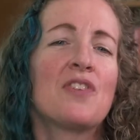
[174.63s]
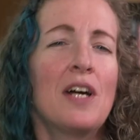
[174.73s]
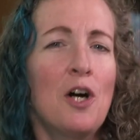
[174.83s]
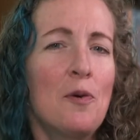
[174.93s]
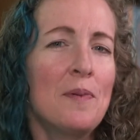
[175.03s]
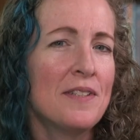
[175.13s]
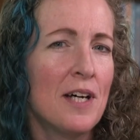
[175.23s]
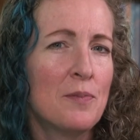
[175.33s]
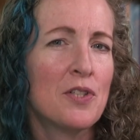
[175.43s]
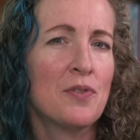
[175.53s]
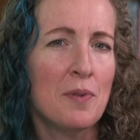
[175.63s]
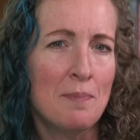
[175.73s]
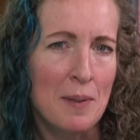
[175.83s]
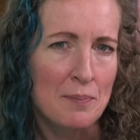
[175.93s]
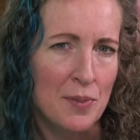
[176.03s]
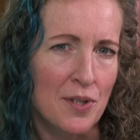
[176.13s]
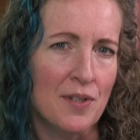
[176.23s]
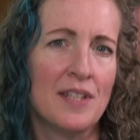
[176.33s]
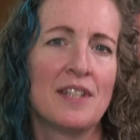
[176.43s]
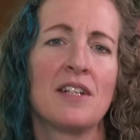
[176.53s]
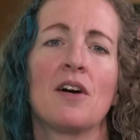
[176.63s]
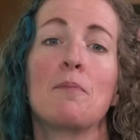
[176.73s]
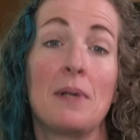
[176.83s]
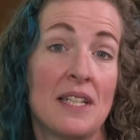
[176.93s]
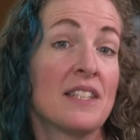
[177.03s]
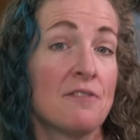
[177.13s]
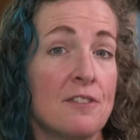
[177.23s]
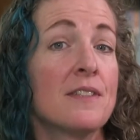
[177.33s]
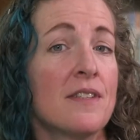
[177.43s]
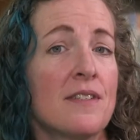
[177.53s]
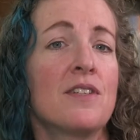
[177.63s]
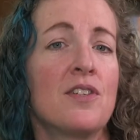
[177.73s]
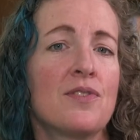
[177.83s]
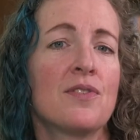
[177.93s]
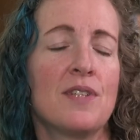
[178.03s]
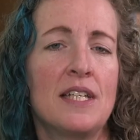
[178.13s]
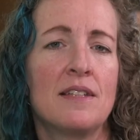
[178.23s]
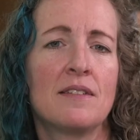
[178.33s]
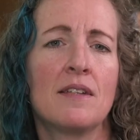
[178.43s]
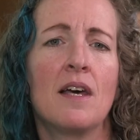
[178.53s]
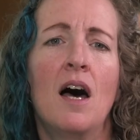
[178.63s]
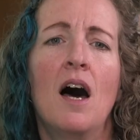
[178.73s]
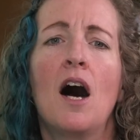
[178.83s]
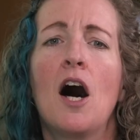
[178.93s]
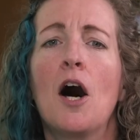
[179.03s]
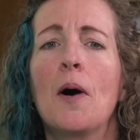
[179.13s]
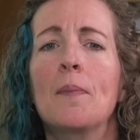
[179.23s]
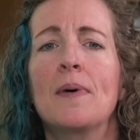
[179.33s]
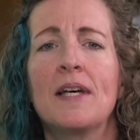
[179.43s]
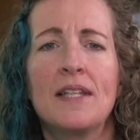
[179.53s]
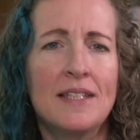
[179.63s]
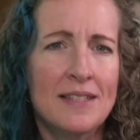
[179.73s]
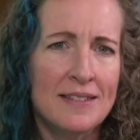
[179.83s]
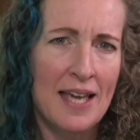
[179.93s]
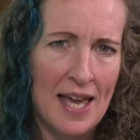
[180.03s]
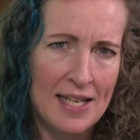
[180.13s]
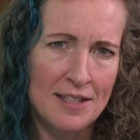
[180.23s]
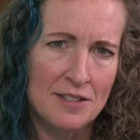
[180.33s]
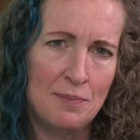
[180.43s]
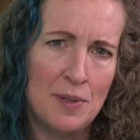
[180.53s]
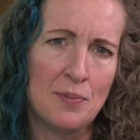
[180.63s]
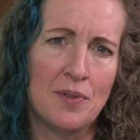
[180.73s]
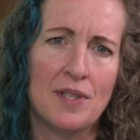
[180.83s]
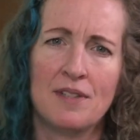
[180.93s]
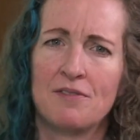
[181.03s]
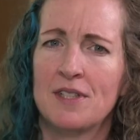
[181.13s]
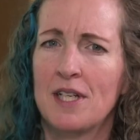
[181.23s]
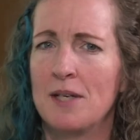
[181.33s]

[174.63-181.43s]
I hope this helps you remember that there are big differences in user needs. Um, in this case, people with different